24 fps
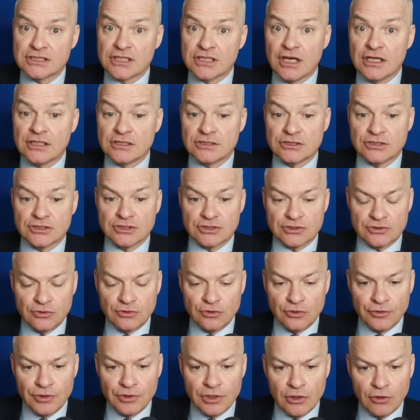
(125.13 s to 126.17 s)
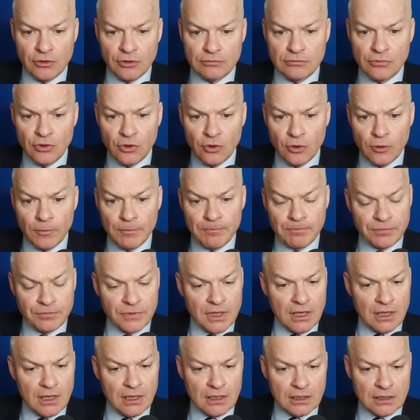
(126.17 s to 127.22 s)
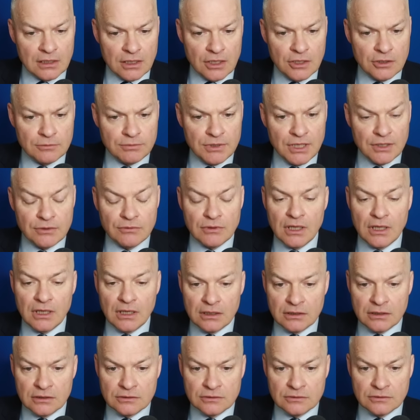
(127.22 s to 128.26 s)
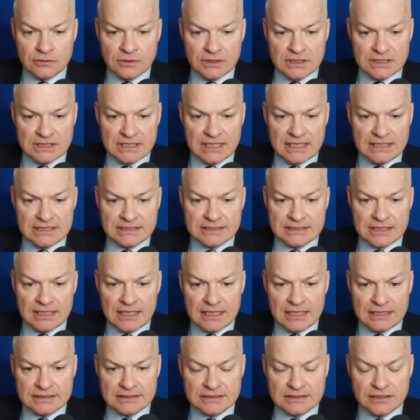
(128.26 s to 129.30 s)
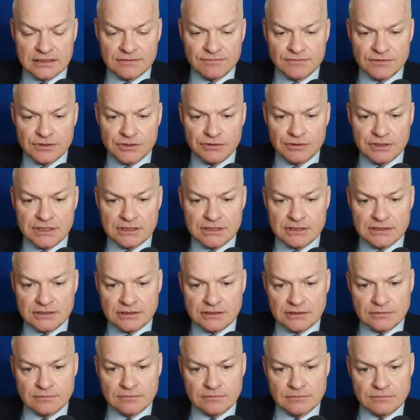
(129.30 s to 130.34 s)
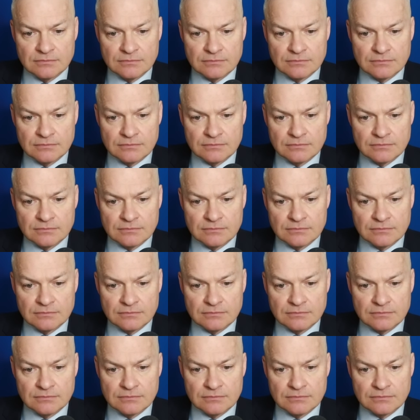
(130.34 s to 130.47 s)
is going to score a lot more. Kobo only takes an S after it.